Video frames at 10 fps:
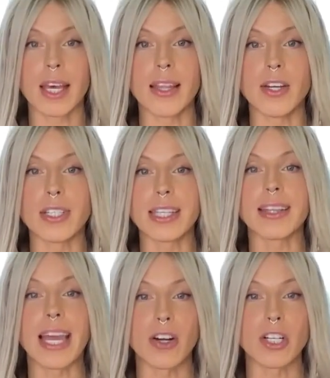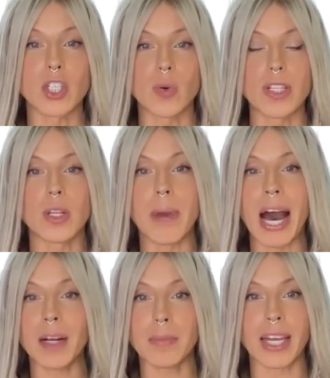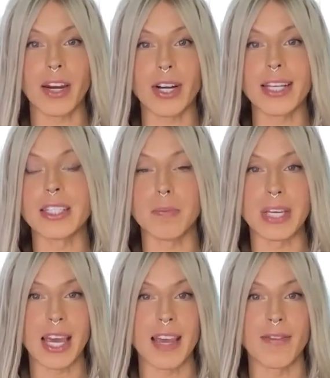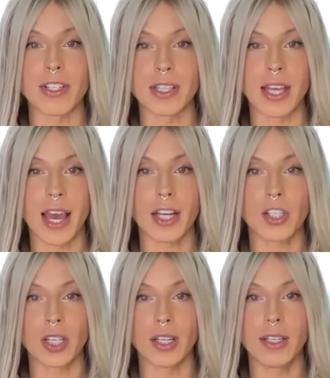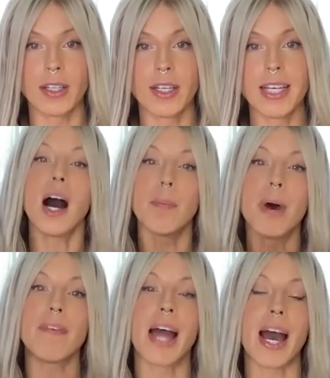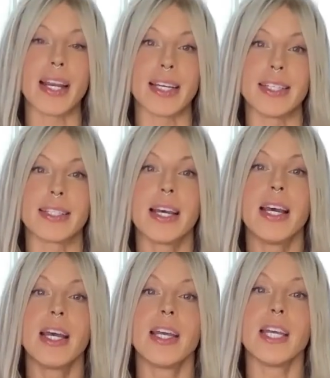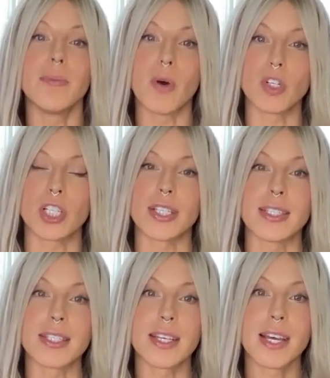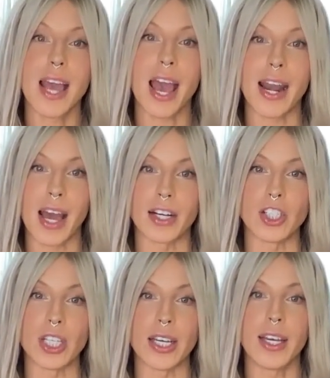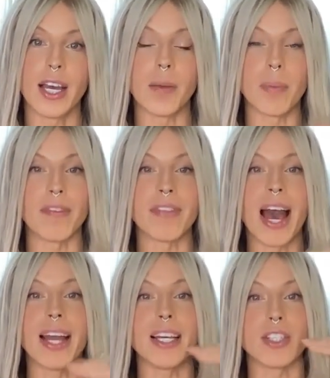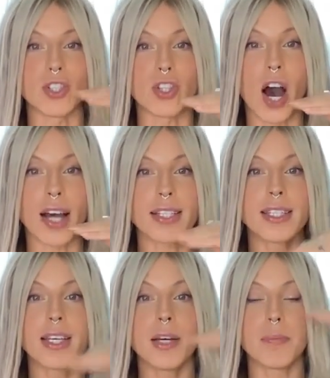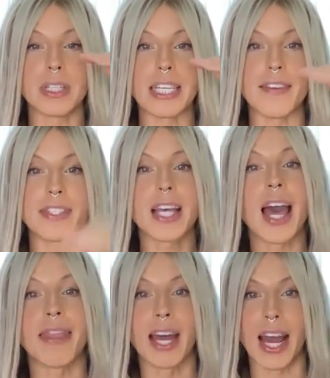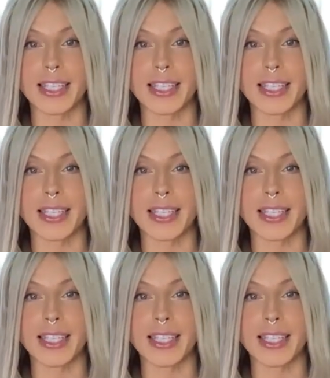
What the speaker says: there's layers to it. The bottom layer is the behaviors and the action. Above that is emotions and energy. And above that is thoughts, beliefs, and then